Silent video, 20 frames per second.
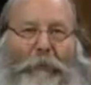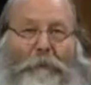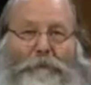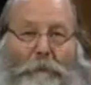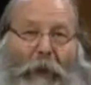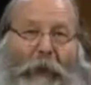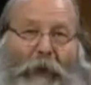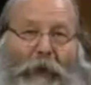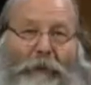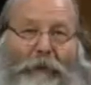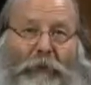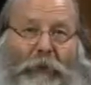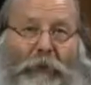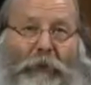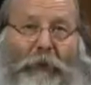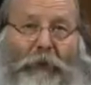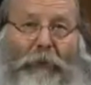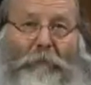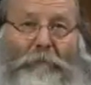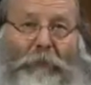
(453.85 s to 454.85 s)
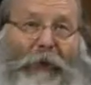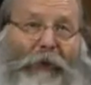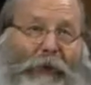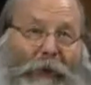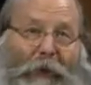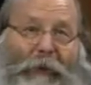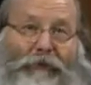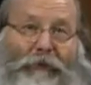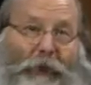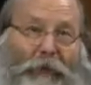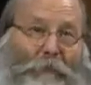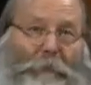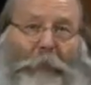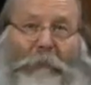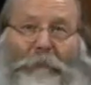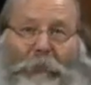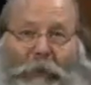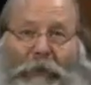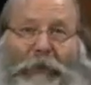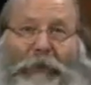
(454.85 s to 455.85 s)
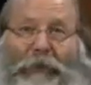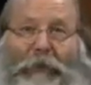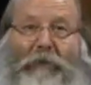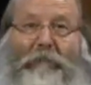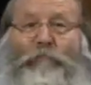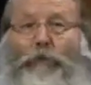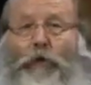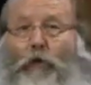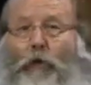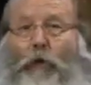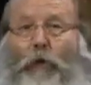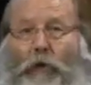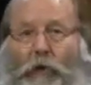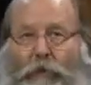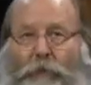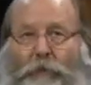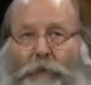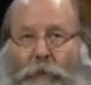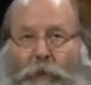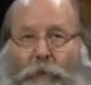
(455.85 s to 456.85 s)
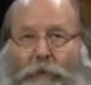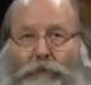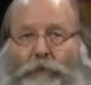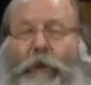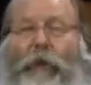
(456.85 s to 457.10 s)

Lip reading: but yet there are people that live according to this.